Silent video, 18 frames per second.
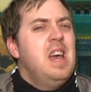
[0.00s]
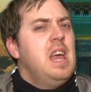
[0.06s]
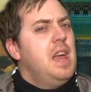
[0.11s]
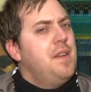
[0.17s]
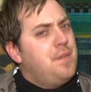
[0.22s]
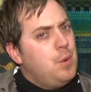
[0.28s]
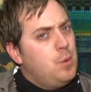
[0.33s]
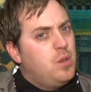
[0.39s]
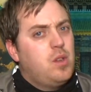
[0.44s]

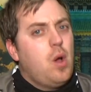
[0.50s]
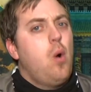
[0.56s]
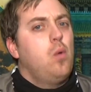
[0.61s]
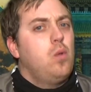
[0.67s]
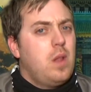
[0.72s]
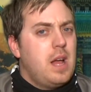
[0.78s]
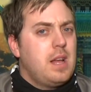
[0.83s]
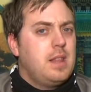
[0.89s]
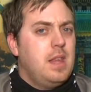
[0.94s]
If you
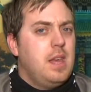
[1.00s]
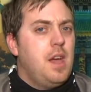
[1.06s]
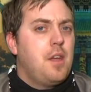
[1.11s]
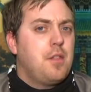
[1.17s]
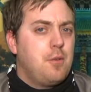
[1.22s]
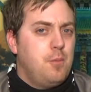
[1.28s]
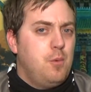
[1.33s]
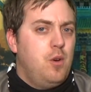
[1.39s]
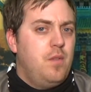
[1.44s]
don't like the
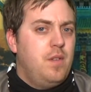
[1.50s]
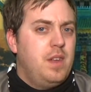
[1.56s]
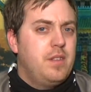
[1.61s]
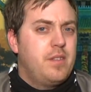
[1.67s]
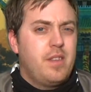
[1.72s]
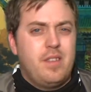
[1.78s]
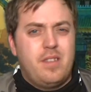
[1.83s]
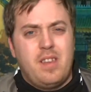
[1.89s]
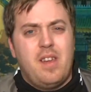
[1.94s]
other
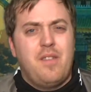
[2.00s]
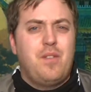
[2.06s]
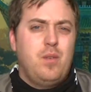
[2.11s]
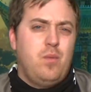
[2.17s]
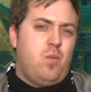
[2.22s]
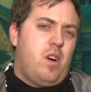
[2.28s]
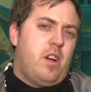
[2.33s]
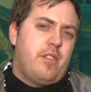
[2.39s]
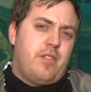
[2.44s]
movies, let's say if
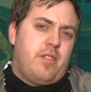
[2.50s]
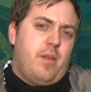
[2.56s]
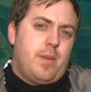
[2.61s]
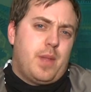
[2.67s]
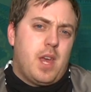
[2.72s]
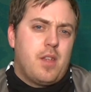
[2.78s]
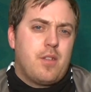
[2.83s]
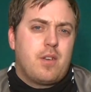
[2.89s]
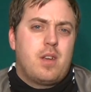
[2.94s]
you watch some
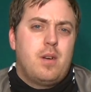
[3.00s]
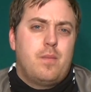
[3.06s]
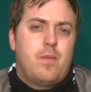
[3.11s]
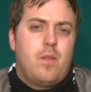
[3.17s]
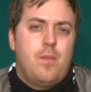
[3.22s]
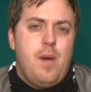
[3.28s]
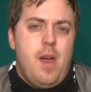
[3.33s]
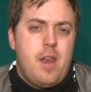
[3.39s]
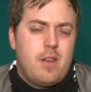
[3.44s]
of the other Kung
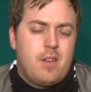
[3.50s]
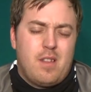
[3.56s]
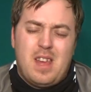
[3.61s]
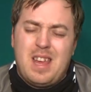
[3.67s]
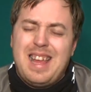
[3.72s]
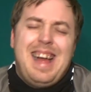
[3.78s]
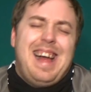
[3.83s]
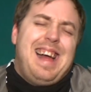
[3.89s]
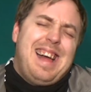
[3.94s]
Fu Panda, you're
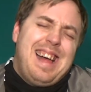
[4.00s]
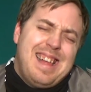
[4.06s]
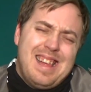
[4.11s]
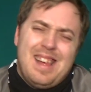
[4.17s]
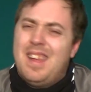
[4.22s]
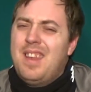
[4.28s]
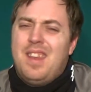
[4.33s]
like, eh,